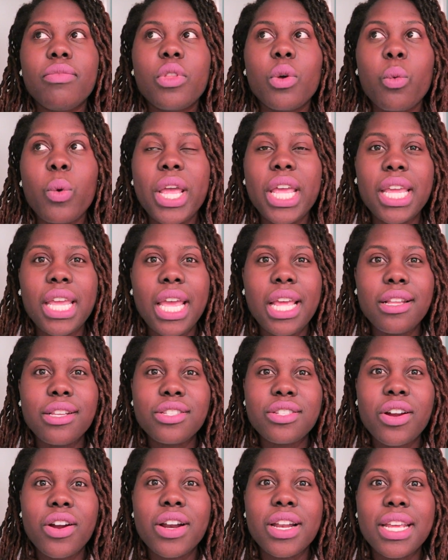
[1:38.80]
the weight gain
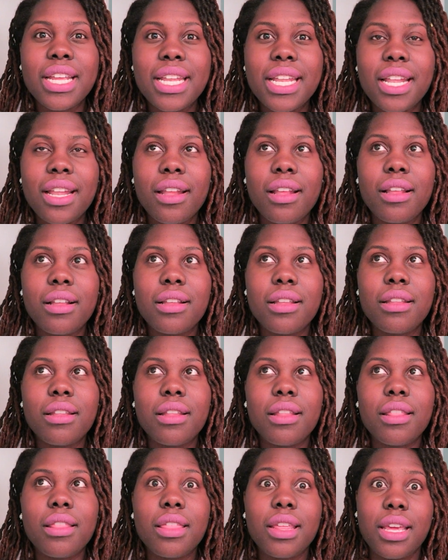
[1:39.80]
started
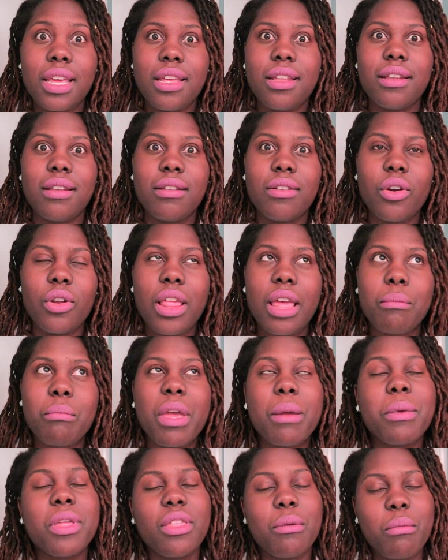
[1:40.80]
then, or like
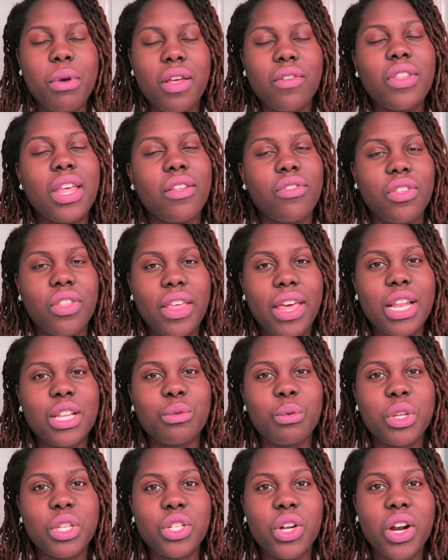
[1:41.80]
maybe the month after that
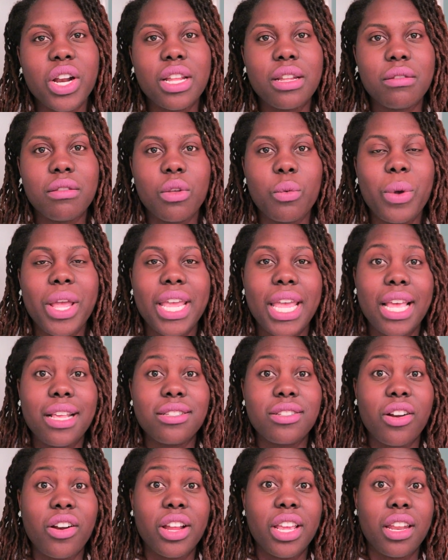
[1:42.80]
is when it started. The weight
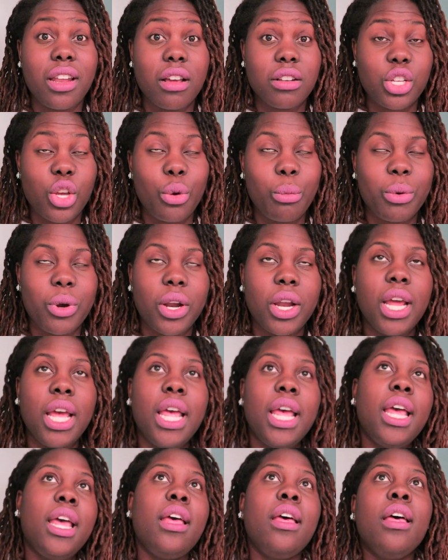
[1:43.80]
gain started in October.
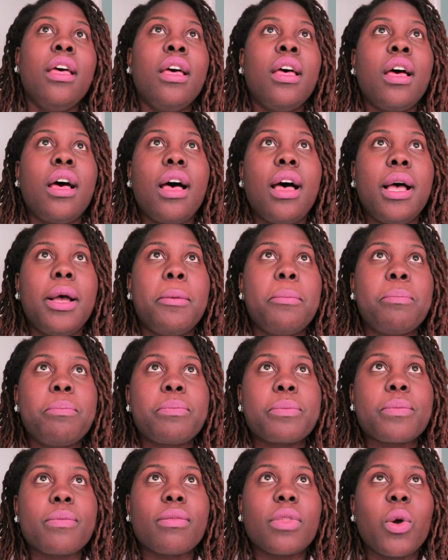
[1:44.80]

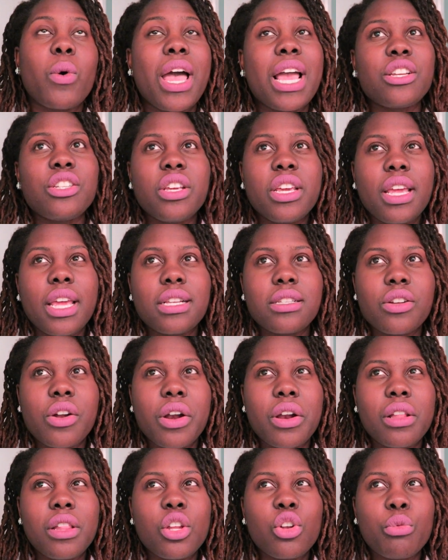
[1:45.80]
Well, actually it
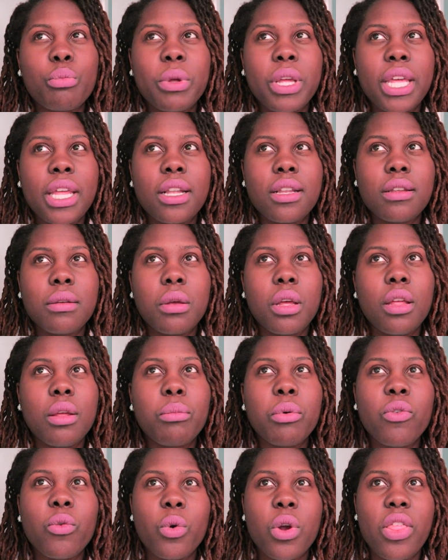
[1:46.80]
started a little bit
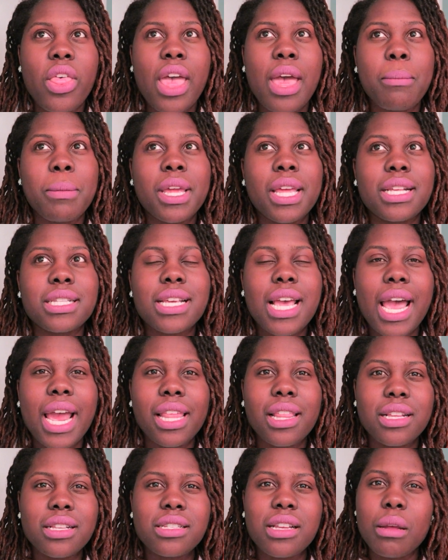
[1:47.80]
before that because
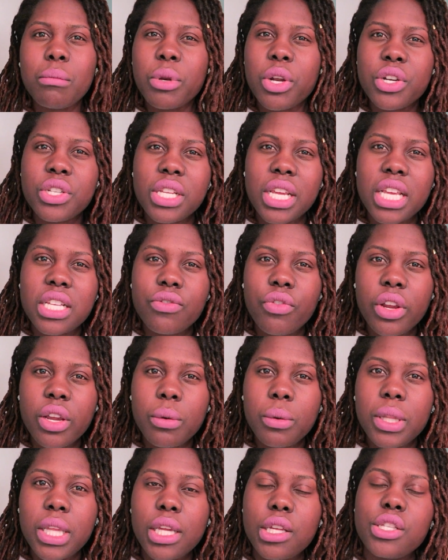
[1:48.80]
Kylan stopped nursing as
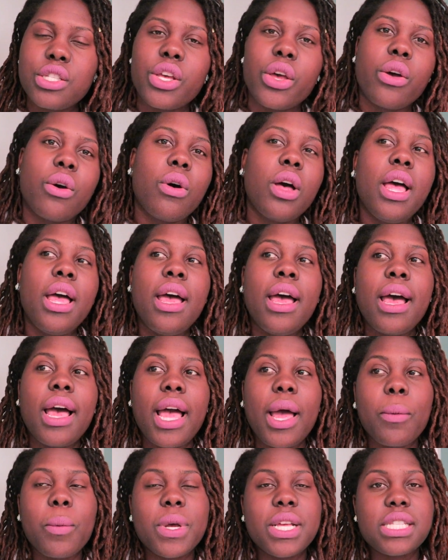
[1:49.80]
frequently, so
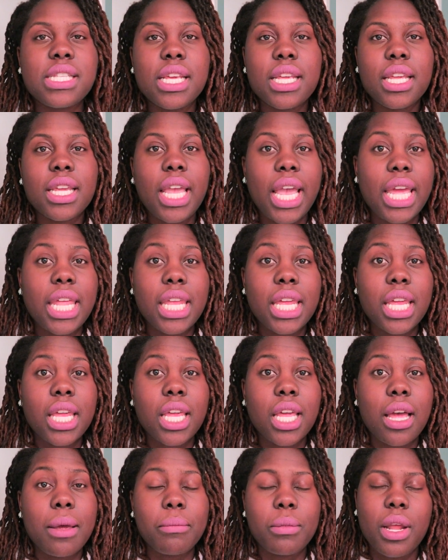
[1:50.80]
I wasn't
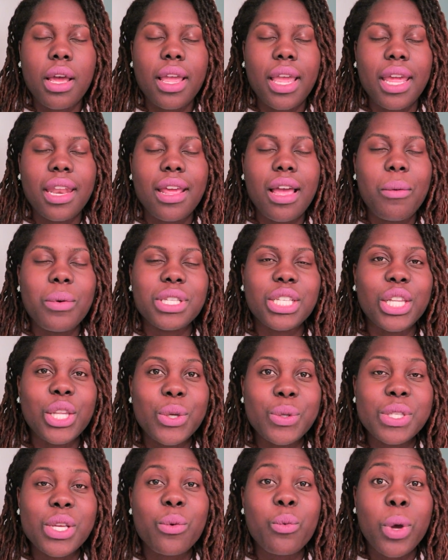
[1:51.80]
I wasn't
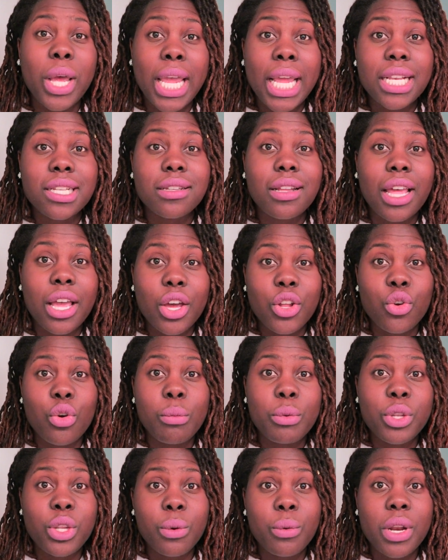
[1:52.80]
losing weight like I
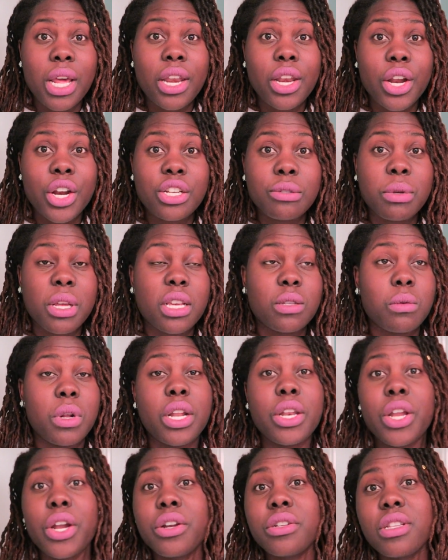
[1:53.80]
normally do when I nurse, because
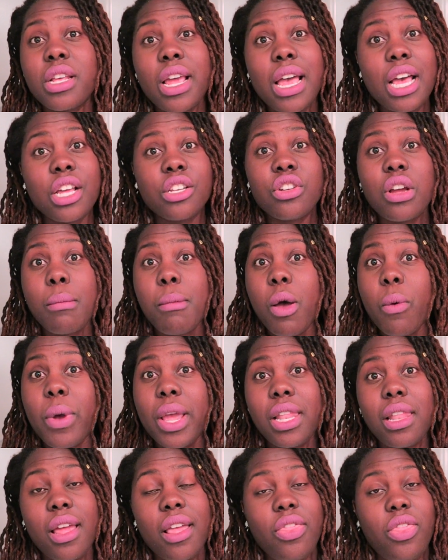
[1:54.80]
when I nurse, like, I drop my
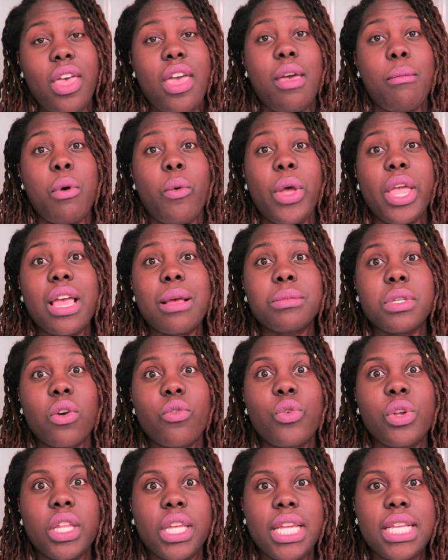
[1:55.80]
weight like that. My weight comes
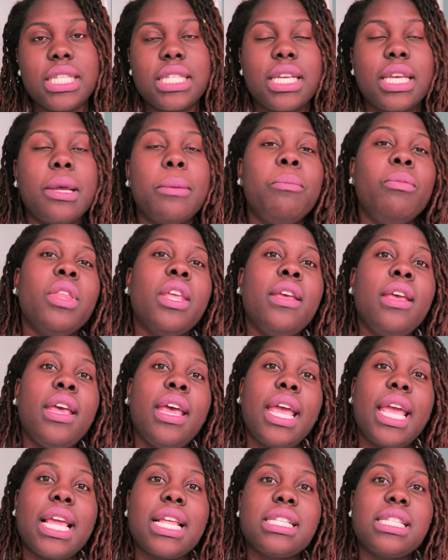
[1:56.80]
off really easily.
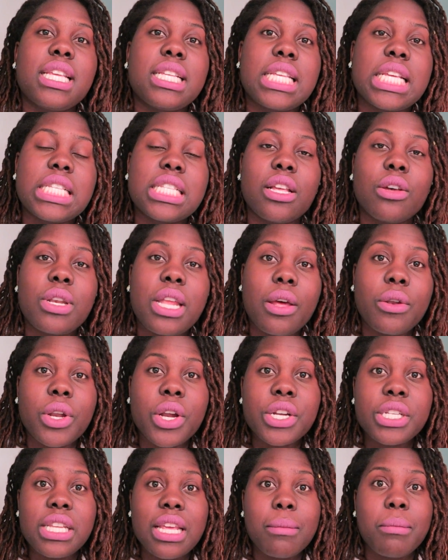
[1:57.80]
And since he slowed down
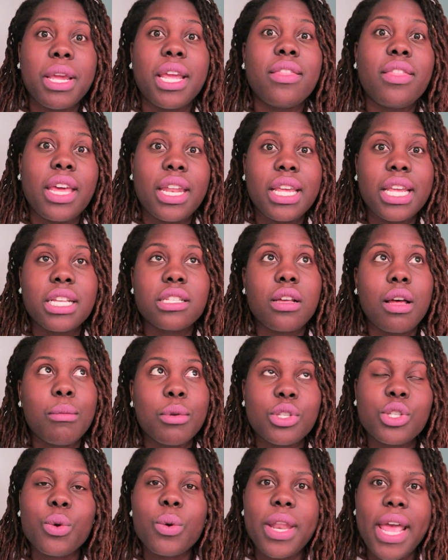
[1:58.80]
nursing, being that he's
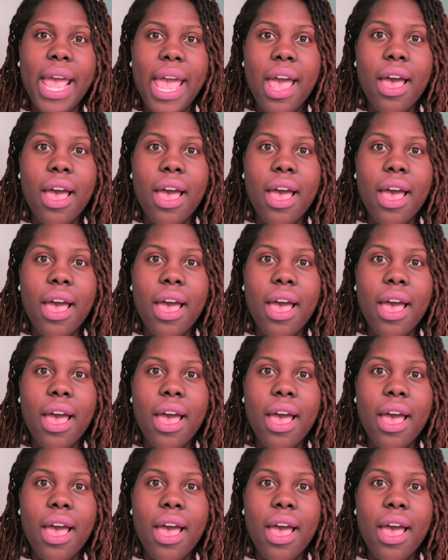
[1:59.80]
almost 2.5,